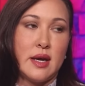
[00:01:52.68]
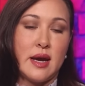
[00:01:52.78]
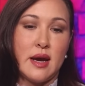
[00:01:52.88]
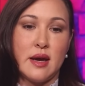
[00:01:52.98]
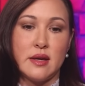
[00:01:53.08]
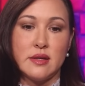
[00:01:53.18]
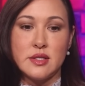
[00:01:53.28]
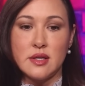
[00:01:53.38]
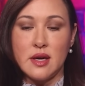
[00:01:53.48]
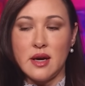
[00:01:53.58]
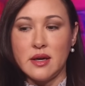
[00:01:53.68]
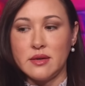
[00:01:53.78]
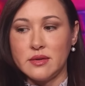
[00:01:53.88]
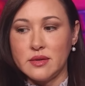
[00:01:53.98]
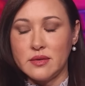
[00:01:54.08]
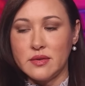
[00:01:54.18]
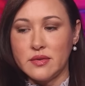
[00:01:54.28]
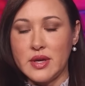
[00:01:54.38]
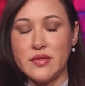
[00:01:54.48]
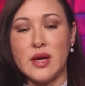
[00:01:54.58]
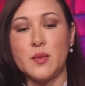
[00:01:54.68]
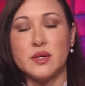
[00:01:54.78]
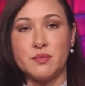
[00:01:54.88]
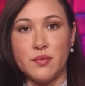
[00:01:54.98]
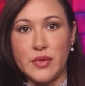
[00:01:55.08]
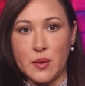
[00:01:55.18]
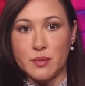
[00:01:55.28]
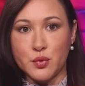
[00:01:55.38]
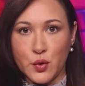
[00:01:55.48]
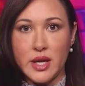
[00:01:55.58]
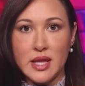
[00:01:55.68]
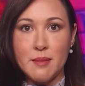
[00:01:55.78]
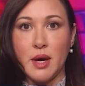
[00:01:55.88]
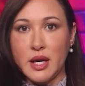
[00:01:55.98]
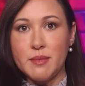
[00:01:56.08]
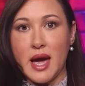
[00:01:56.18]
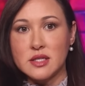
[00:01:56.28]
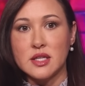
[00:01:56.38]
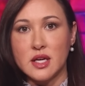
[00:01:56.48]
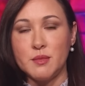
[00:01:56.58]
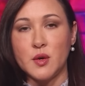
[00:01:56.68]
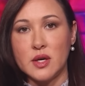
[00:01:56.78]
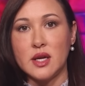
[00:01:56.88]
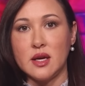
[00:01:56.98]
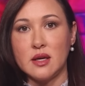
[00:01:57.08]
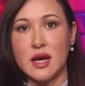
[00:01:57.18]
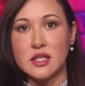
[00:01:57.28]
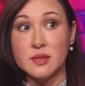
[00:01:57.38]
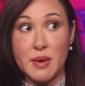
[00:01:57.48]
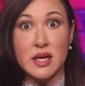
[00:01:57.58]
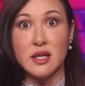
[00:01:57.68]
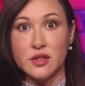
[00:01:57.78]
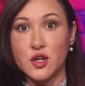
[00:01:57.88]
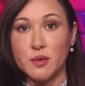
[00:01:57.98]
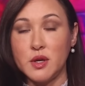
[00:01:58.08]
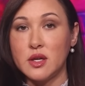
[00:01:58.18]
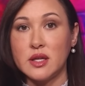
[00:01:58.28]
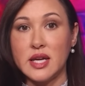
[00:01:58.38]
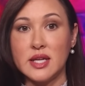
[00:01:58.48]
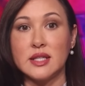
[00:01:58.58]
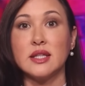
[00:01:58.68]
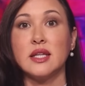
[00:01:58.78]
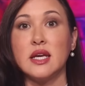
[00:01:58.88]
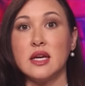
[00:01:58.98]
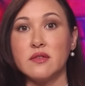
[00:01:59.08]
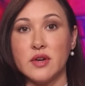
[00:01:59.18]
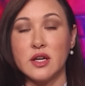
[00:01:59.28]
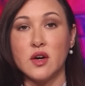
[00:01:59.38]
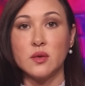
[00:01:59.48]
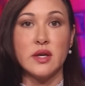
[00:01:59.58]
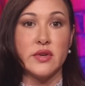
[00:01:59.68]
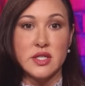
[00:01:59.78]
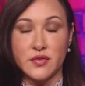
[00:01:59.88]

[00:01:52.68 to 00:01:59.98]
and then they would bring that money back to the community and spend it in their community. They didn't leave and go live in